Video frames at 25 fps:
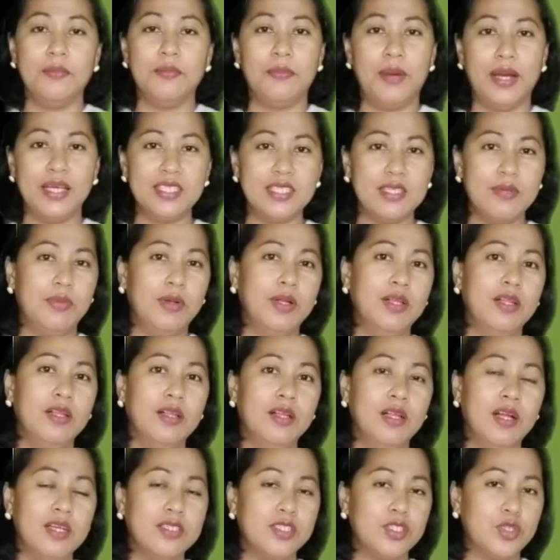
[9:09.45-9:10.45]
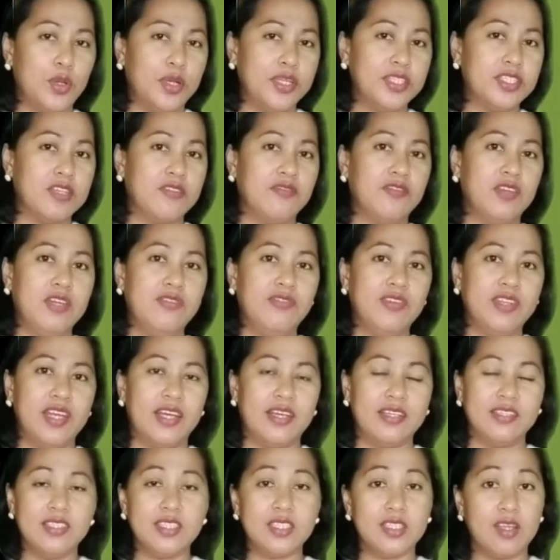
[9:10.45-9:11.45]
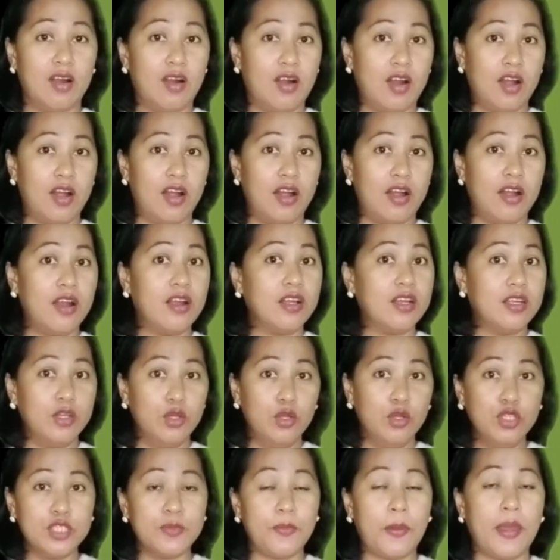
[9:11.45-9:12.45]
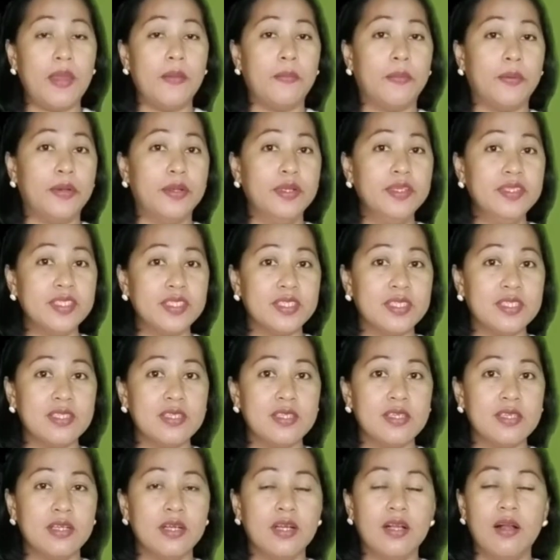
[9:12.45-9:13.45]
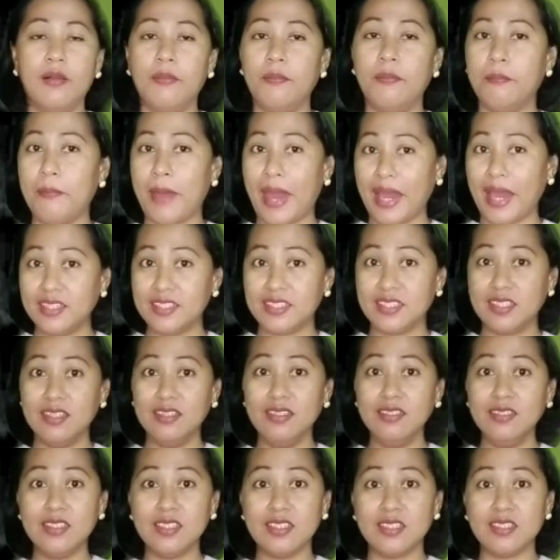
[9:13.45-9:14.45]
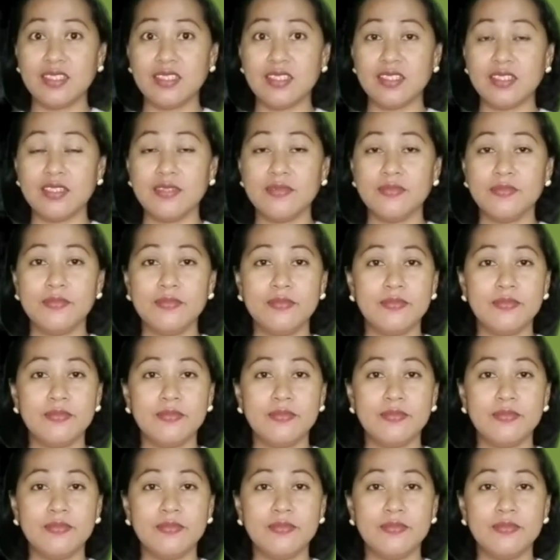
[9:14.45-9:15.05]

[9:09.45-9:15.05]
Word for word: Possible uh, sources of evidence are newspapers, magazines,